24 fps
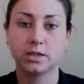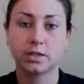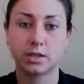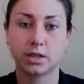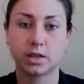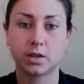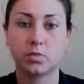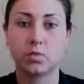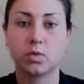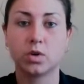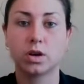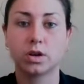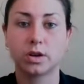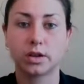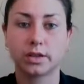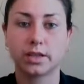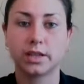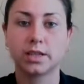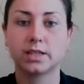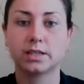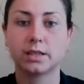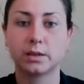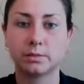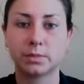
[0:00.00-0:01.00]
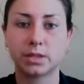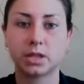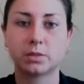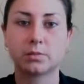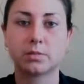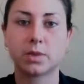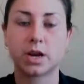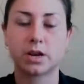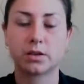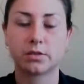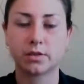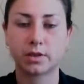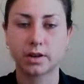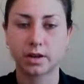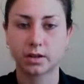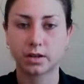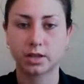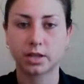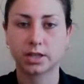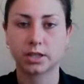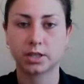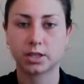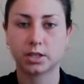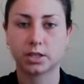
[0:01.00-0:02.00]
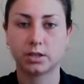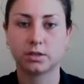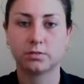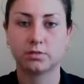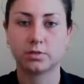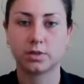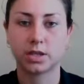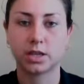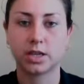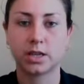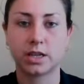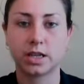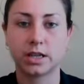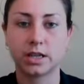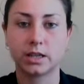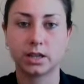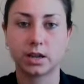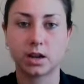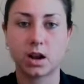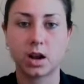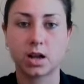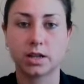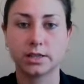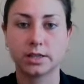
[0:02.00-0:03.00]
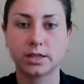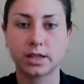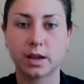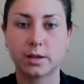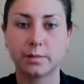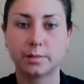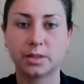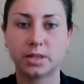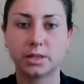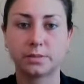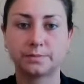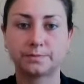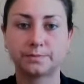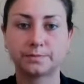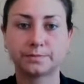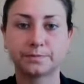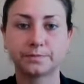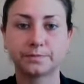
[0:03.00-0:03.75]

so they work on that subject matter recollection and really get the concept.